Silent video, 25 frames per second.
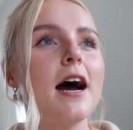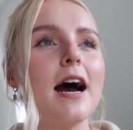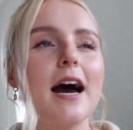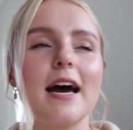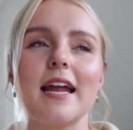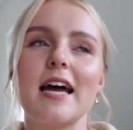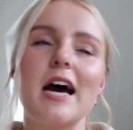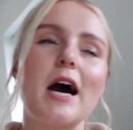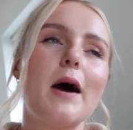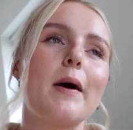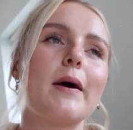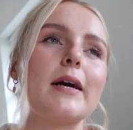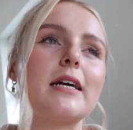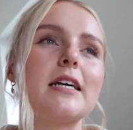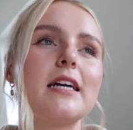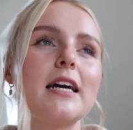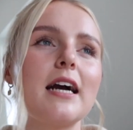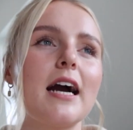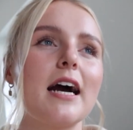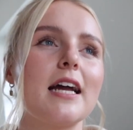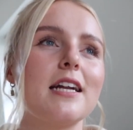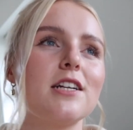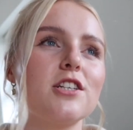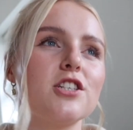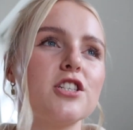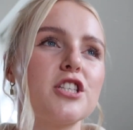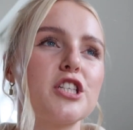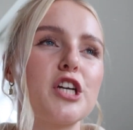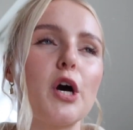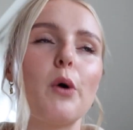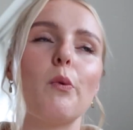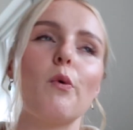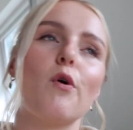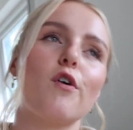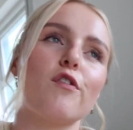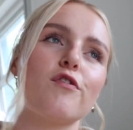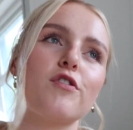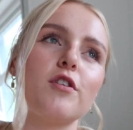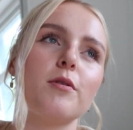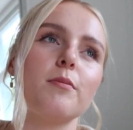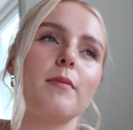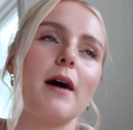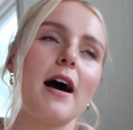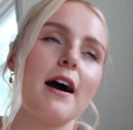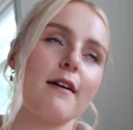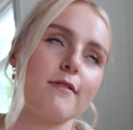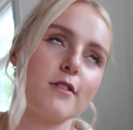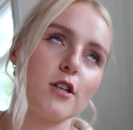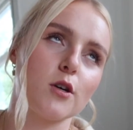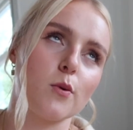and how I can kind of just go off them
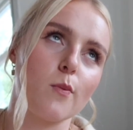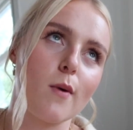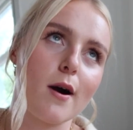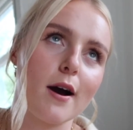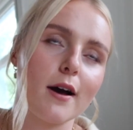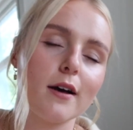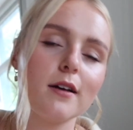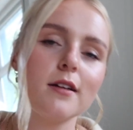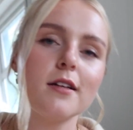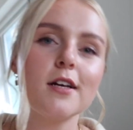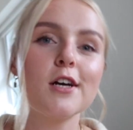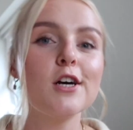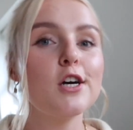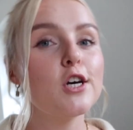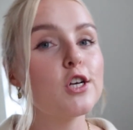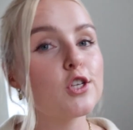after a while.